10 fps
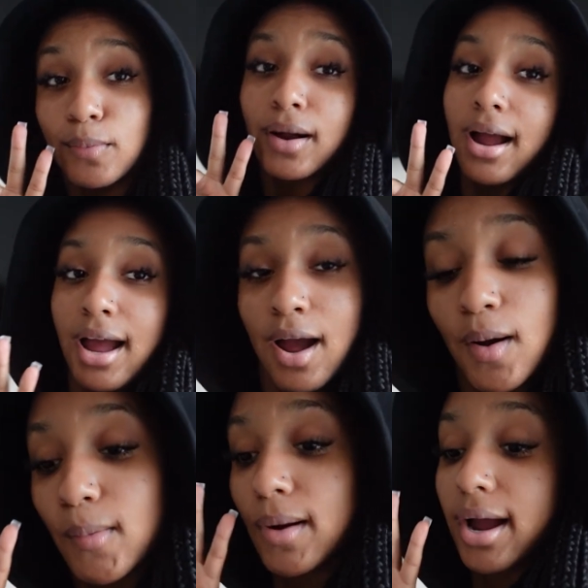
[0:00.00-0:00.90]
we're
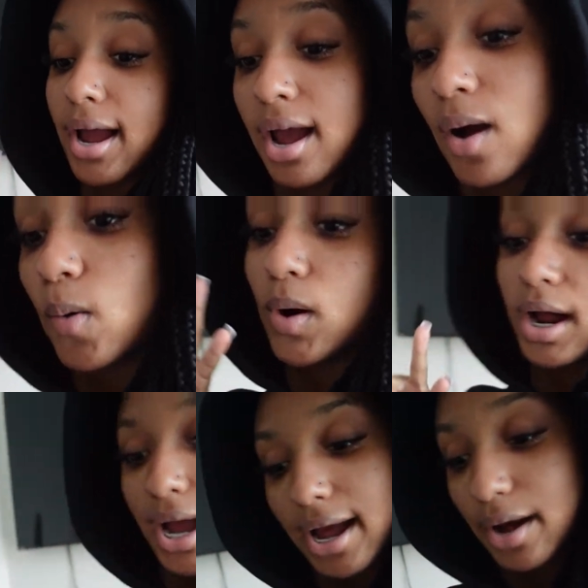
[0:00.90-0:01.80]
out, we're out,
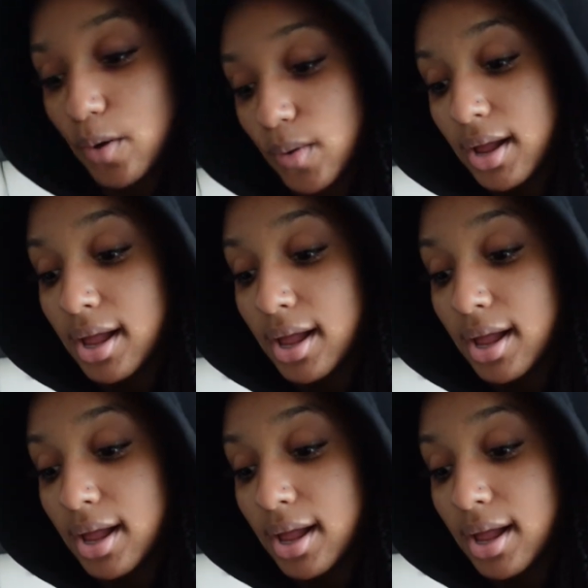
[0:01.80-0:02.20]
we're out.